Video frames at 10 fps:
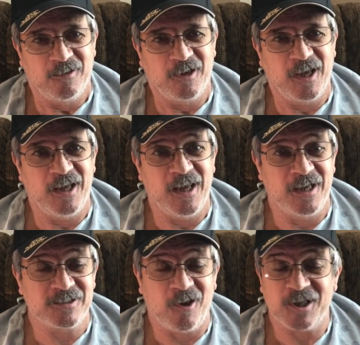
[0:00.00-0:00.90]
Okay,
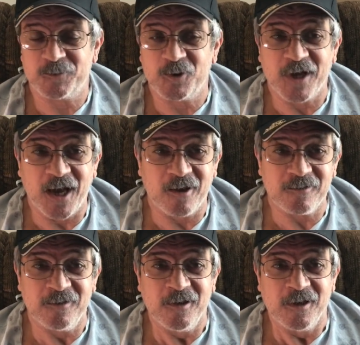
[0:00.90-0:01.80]
yeah, it's a hospital
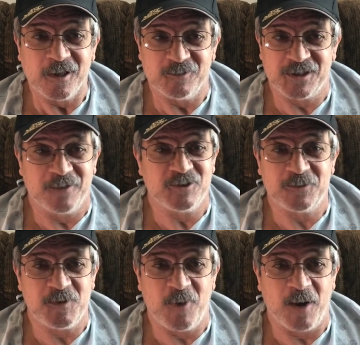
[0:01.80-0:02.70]
gown. It was given
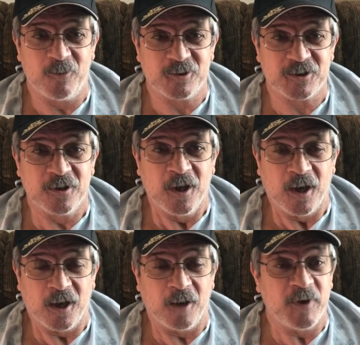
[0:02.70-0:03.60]
to me by Merce,
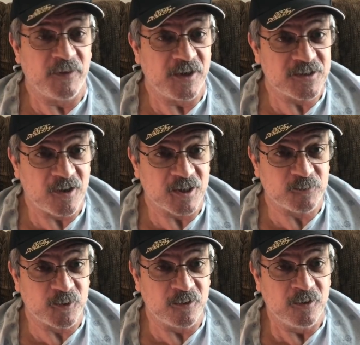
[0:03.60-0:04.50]
uh, Methodist
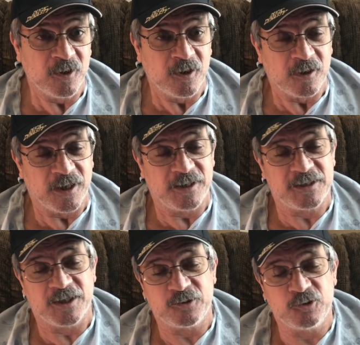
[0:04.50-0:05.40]
Hospital. I had
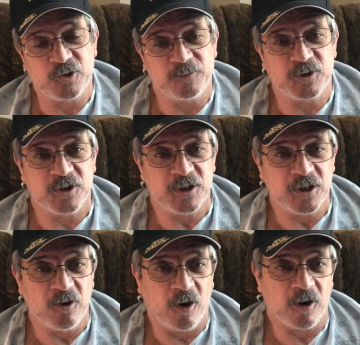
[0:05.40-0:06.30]
to take two trips to
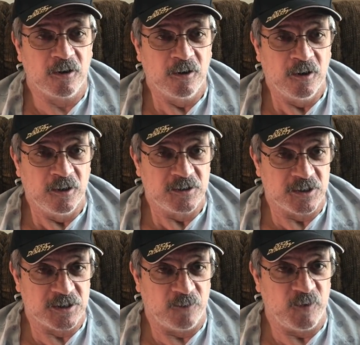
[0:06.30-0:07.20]
the ER
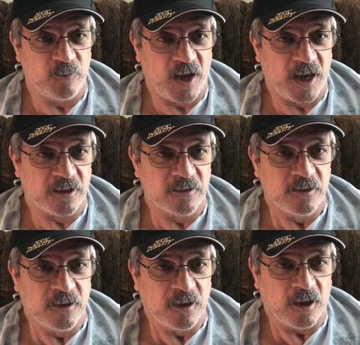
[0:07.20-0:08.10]
since I've been back.
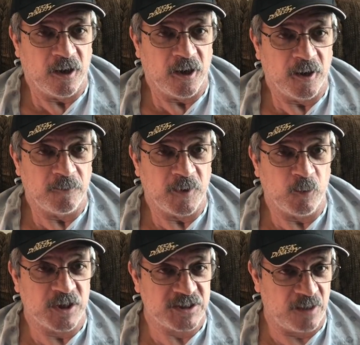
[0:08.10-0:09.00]
Um, and
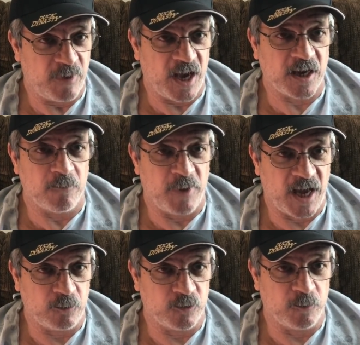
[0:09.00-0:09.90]
when I say back, I'm
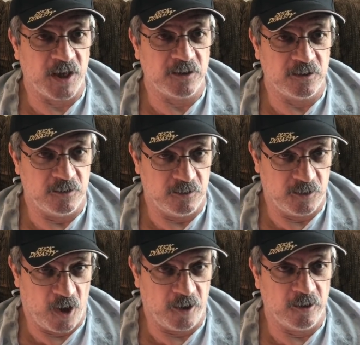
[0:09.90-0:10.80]
back with my
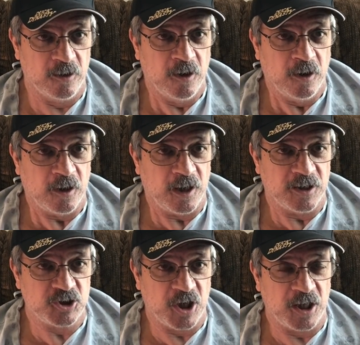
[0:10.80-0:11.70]
daughter
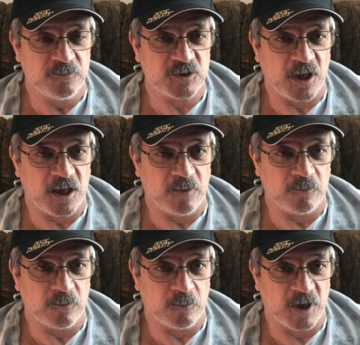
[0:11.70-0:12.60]
and James
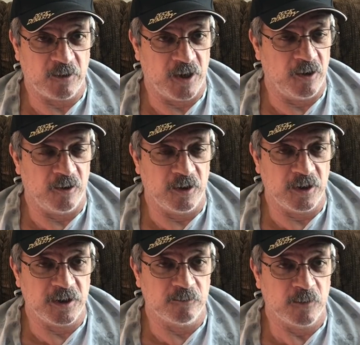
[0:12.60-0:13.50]
and my granddaughter
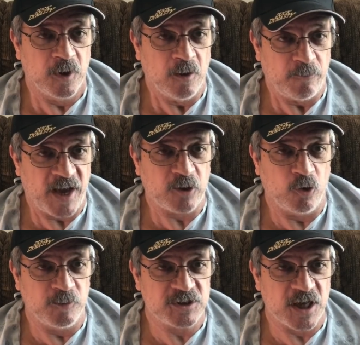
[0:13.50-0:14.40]
Lily. I'm back
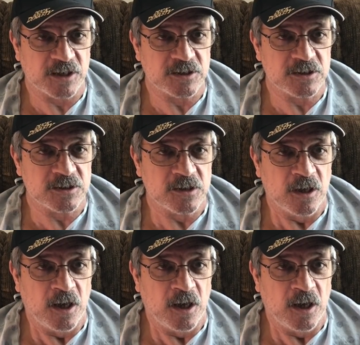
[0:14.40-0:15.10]
home in Texas.